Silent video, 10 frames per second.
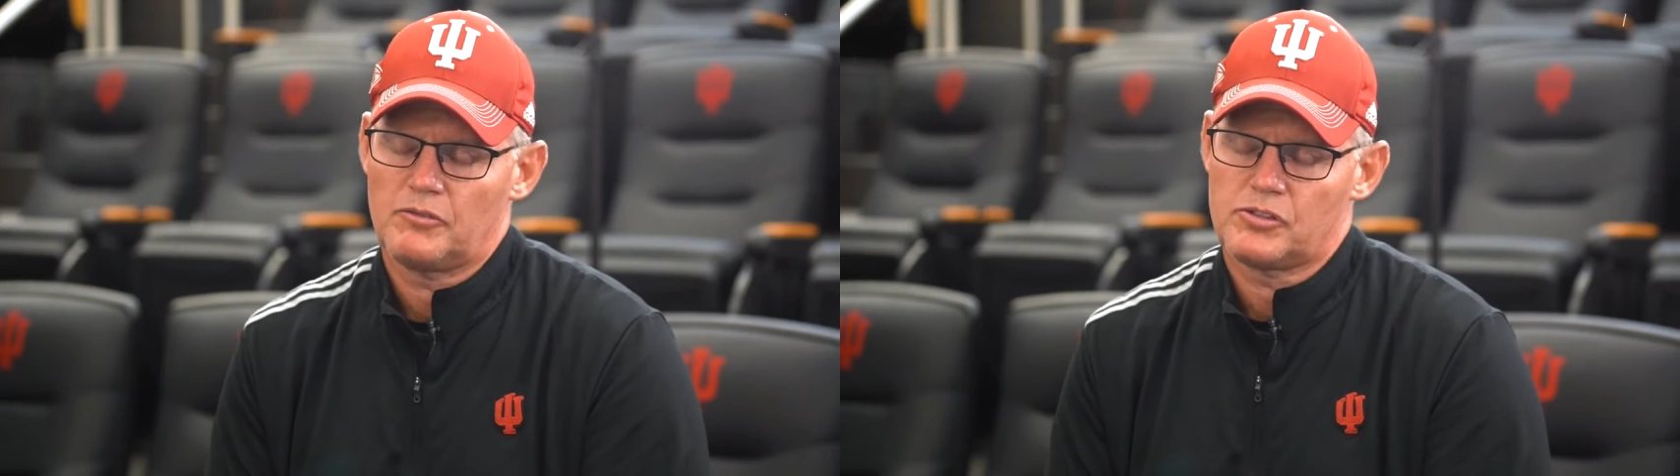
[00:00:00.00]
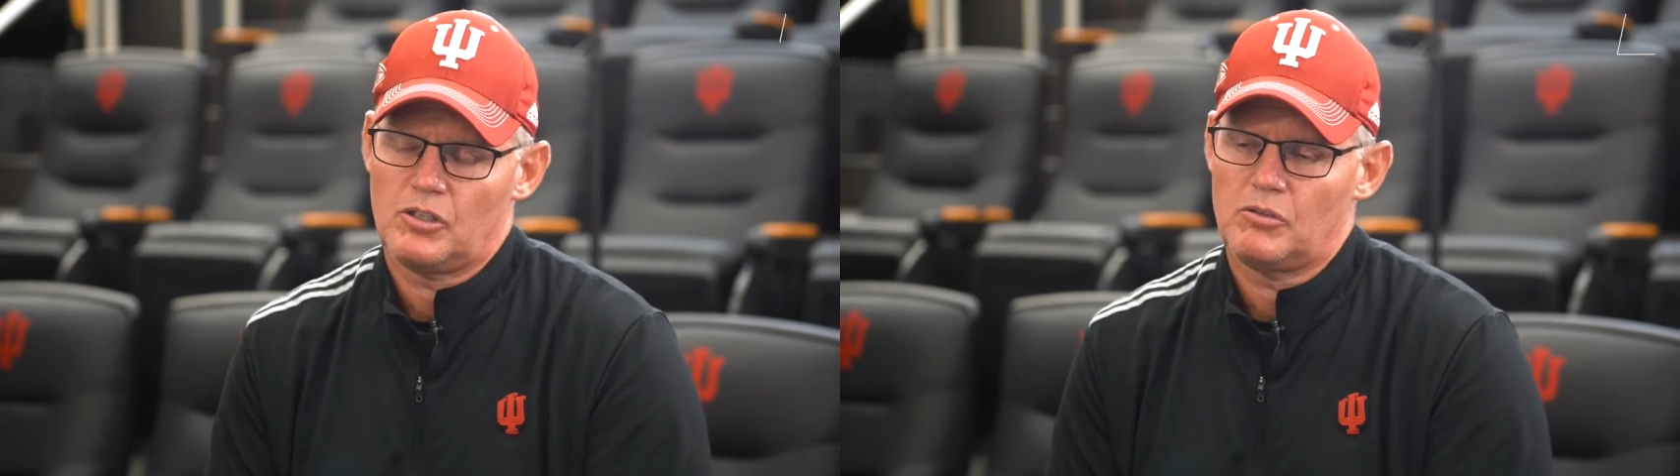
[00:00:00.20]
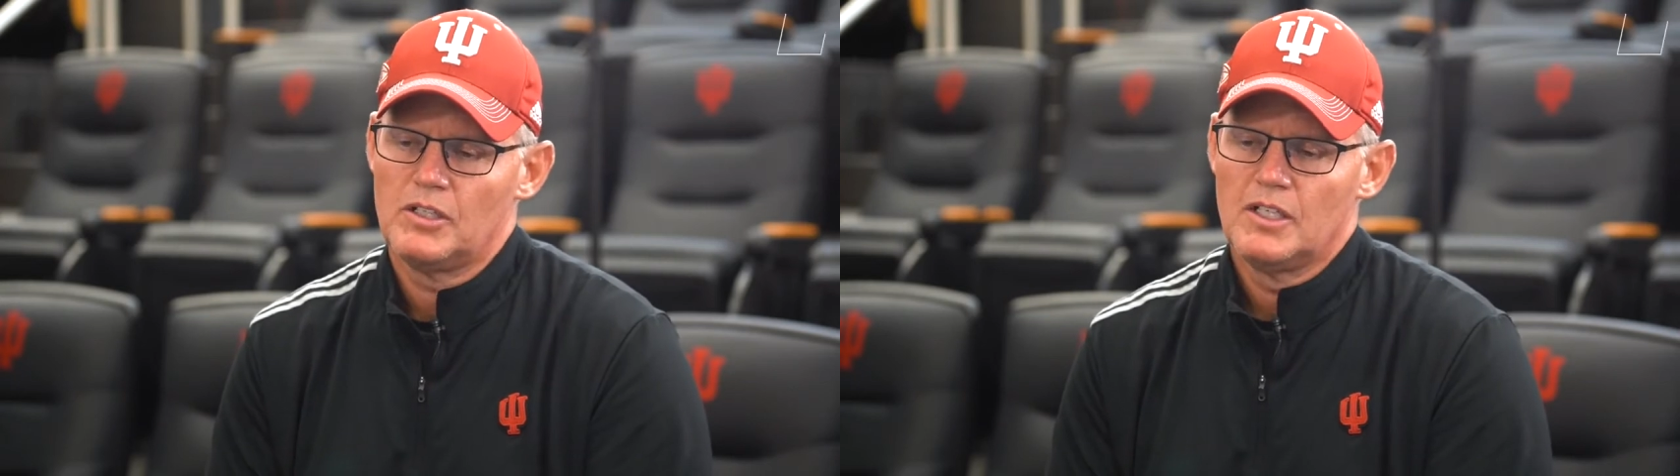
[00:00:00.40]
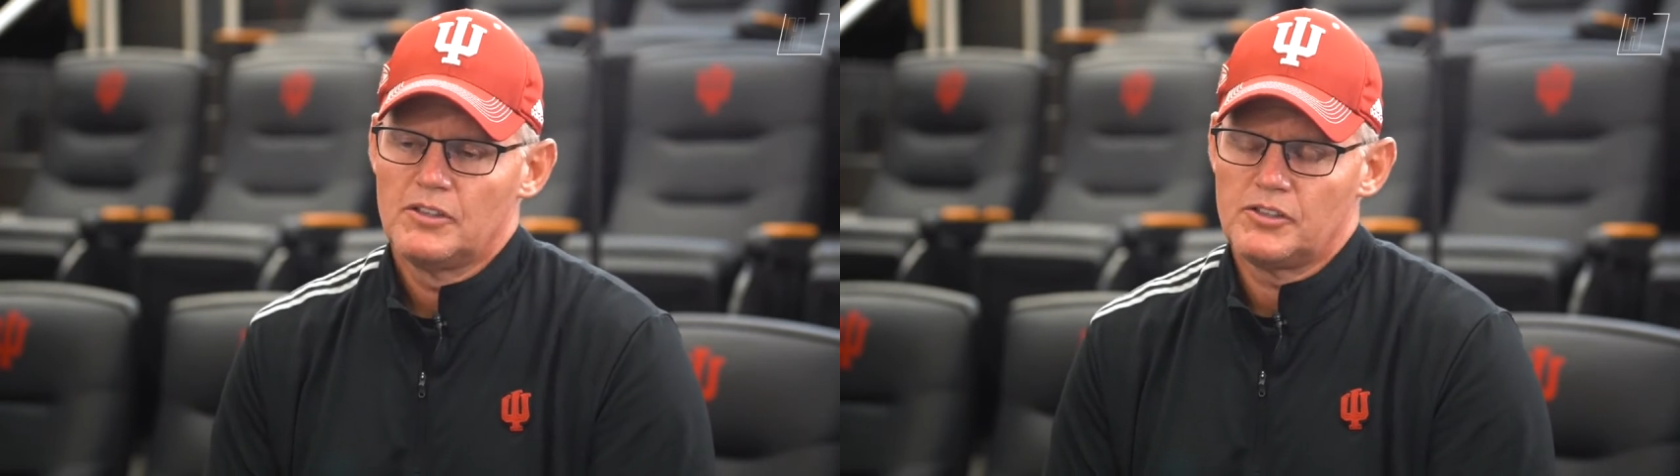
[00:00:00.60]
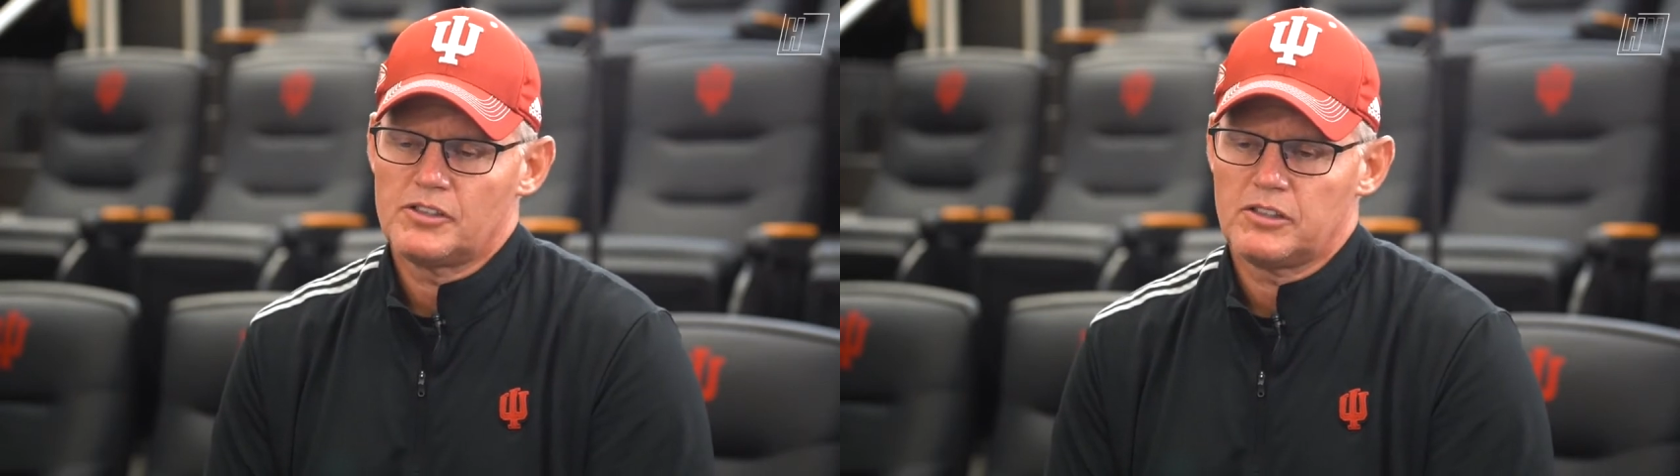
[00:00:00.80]
So
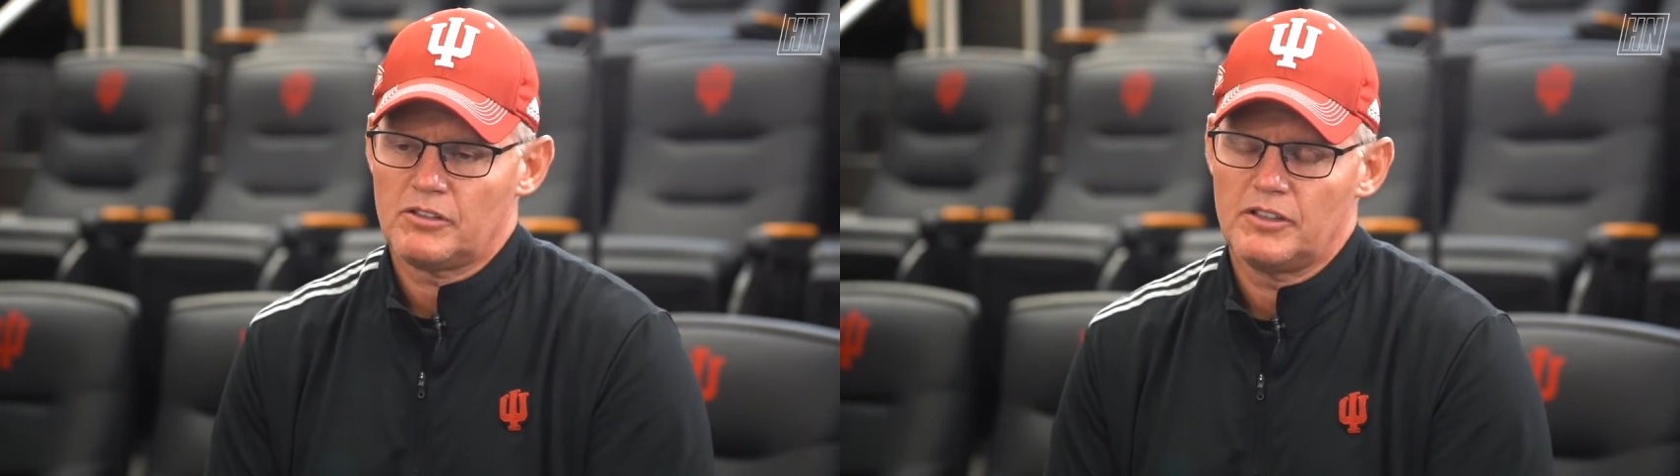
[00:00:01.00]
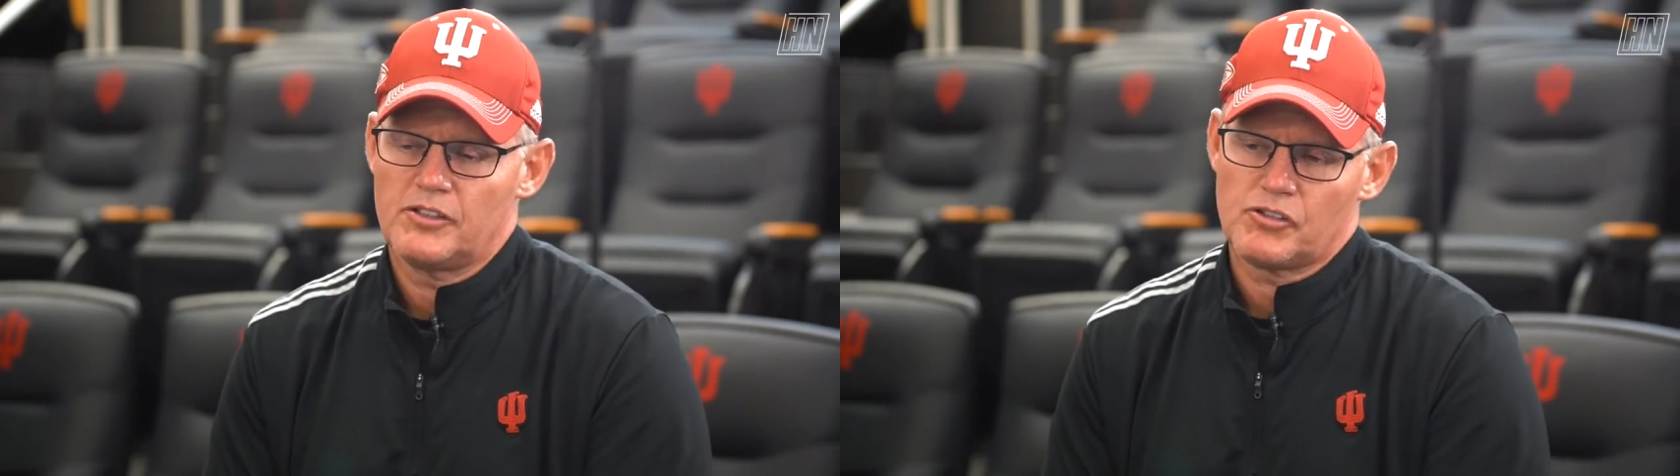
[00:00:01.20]
just learning to